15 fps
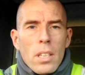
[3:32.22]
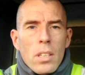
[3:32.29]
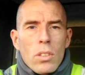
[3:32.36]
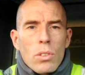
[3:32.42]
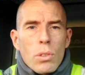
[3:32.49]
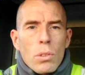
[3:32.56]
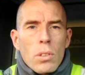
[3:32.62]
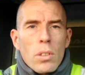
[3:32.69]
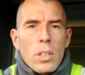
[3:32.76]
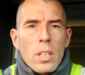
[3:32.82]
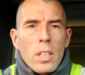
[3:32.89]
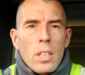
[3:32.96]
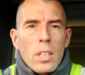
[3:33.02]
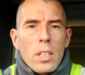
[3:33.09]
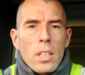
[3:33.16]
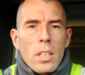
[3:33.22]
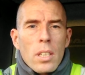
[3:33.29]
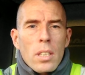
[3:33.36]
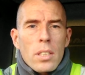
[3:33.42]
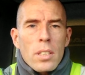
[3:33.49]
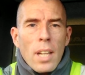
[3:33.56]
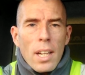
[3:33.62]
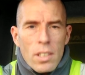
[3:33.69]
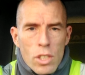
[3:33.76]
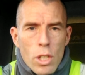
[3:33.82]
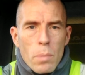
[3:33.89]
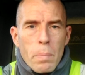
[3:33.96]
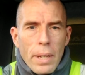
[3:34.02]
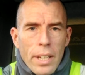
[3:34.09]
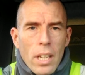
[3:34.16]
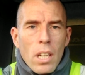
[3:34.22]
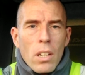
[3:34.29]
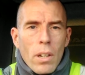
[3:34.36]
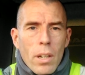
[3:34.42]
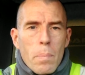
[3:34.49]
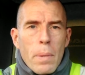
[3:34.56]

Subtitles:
So that should be a lot